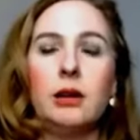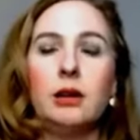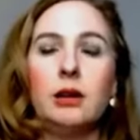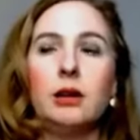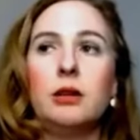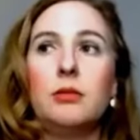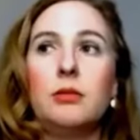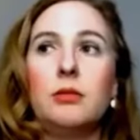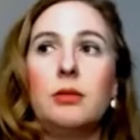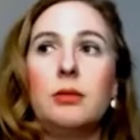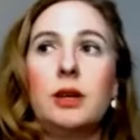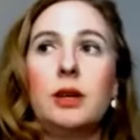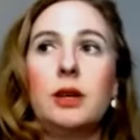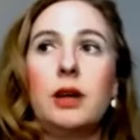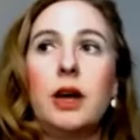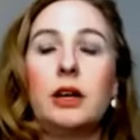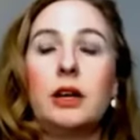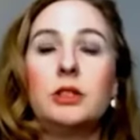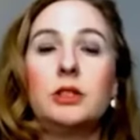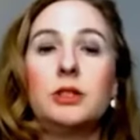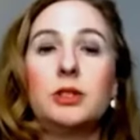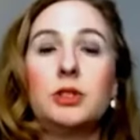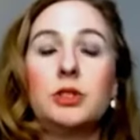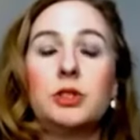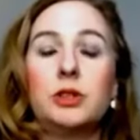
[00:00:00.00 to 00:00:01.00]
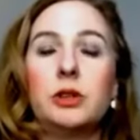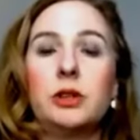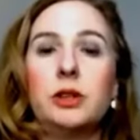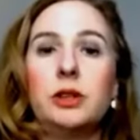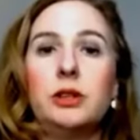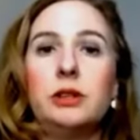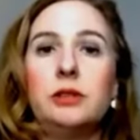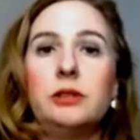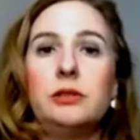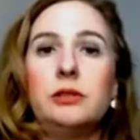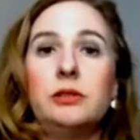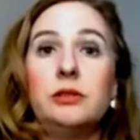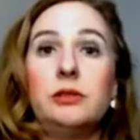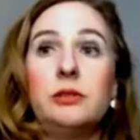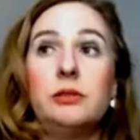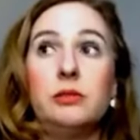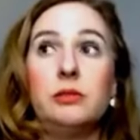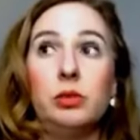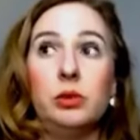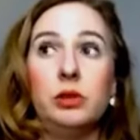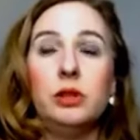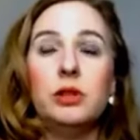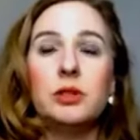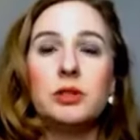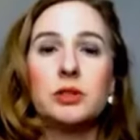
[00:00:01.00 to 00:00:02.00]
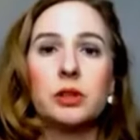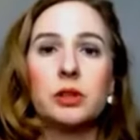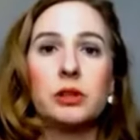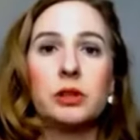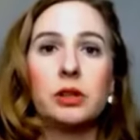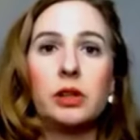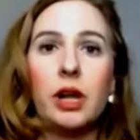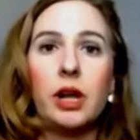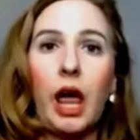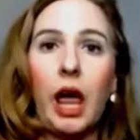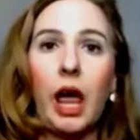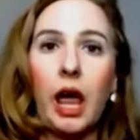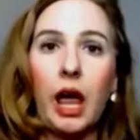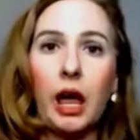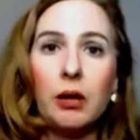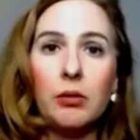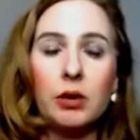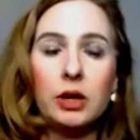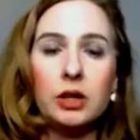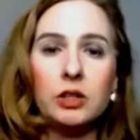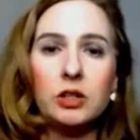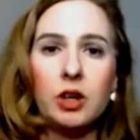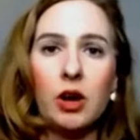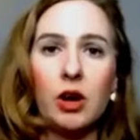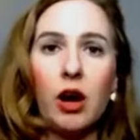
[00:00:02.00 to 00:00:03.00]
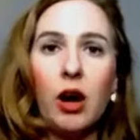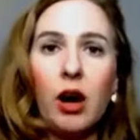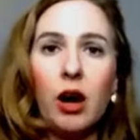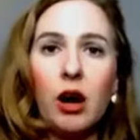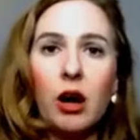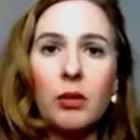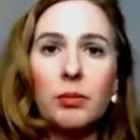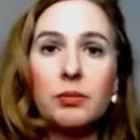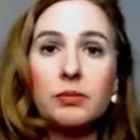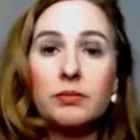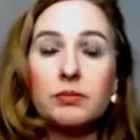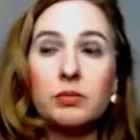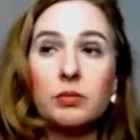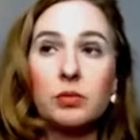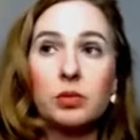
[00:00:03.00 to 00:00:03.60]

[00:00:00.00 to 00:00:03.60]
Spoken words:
I just really started to hate my job,